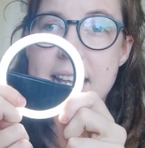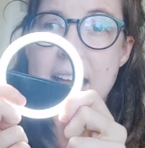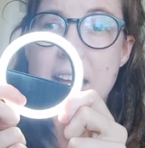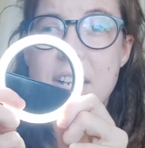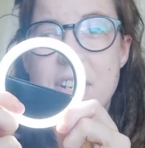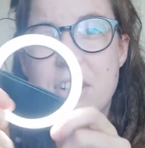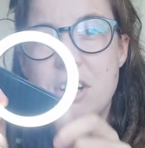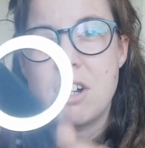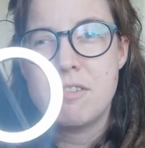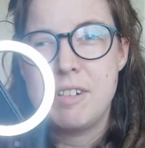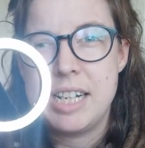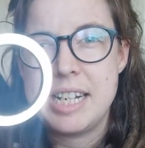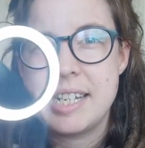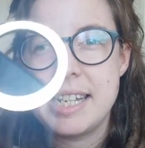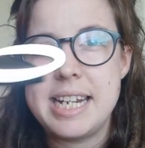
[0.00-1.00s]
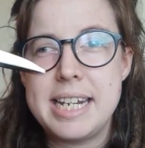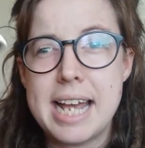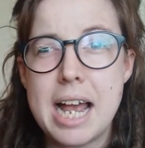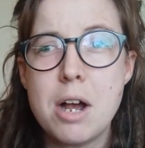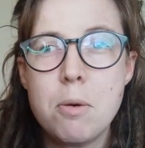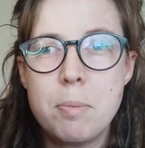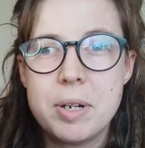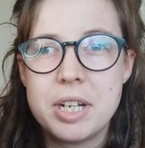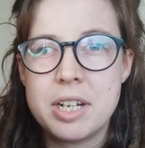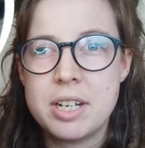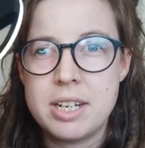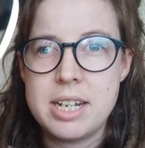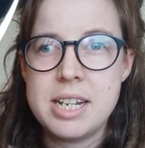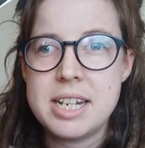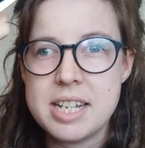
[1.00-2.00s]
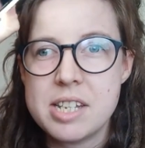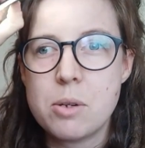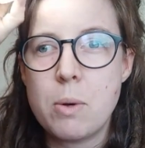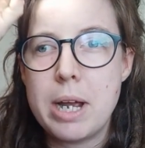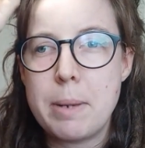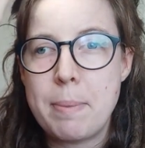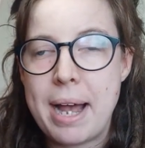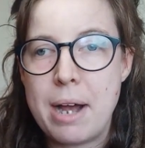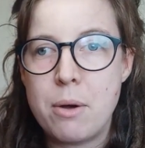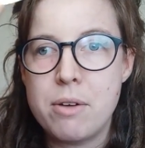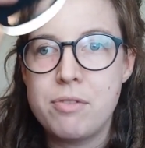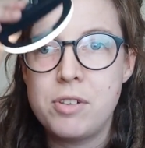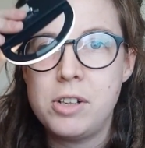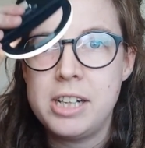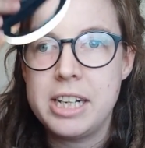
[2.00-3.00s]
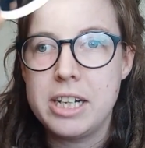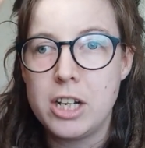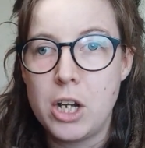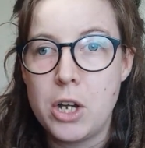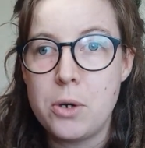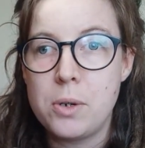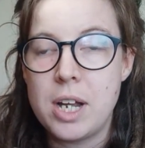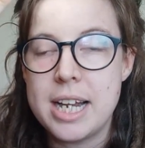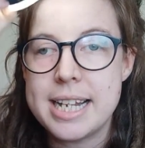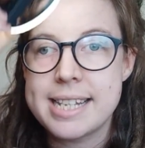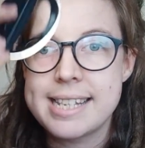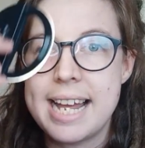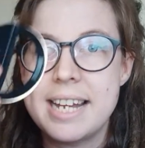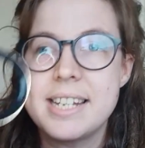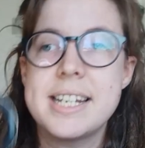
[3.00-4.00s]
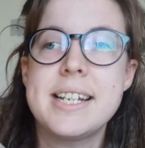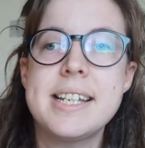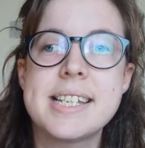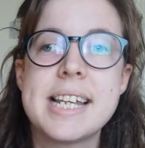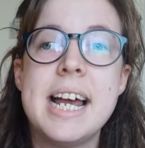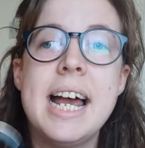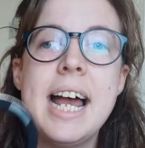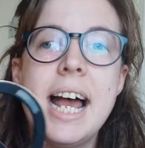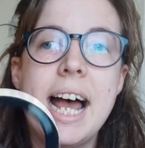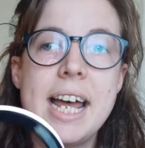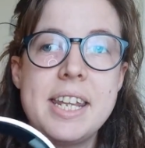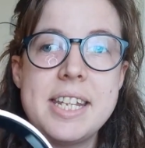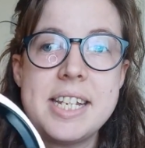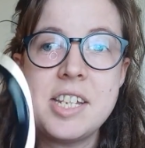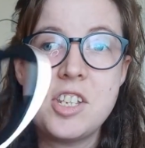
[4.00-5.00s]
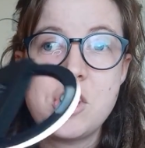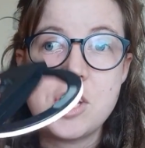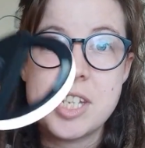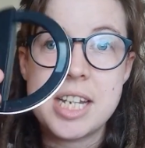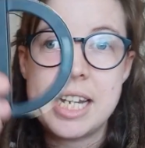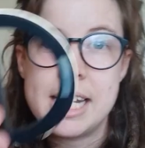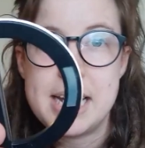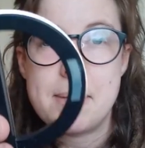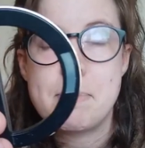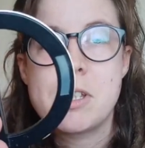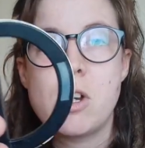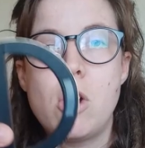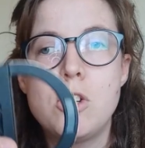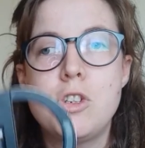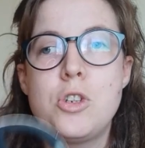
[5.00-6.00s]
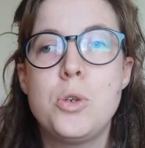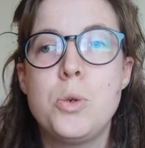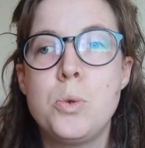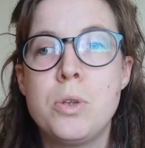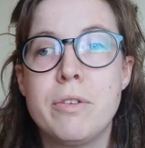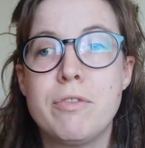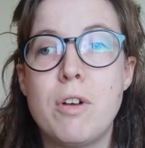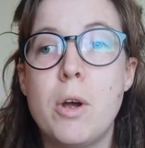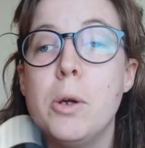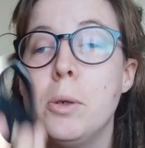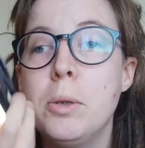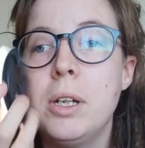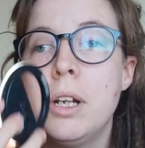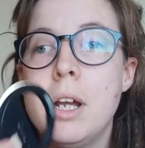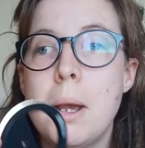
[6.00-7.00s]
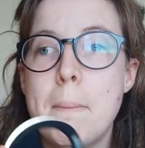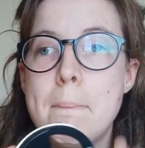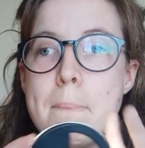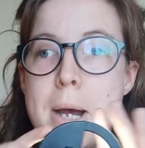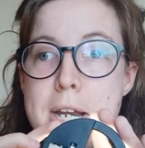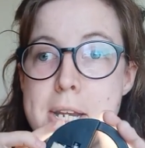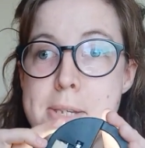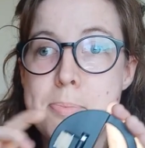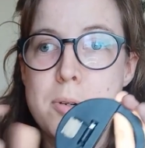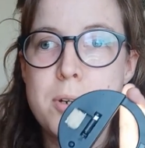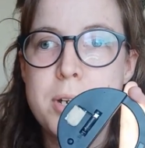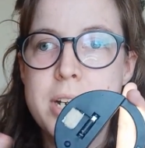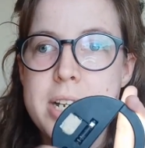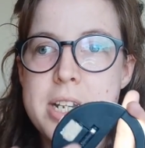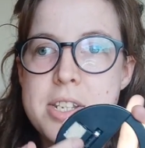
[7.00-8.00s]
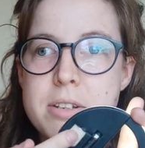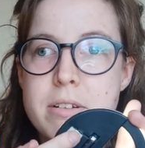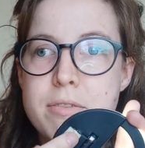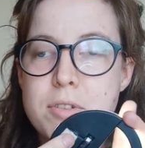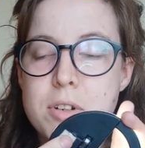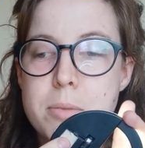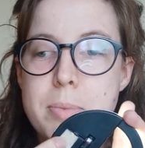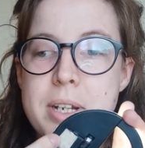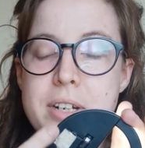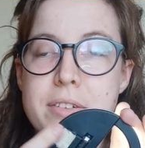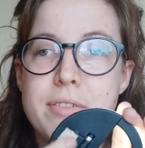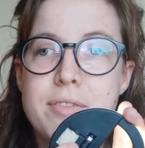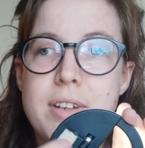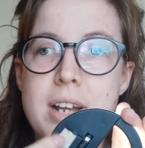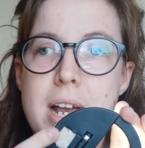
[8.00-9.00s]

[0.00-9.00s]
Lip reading: that you can't really see now, but it is quite powerful in low light settings, and this just clips onto the phone. Mine is broken, so I've got a bit of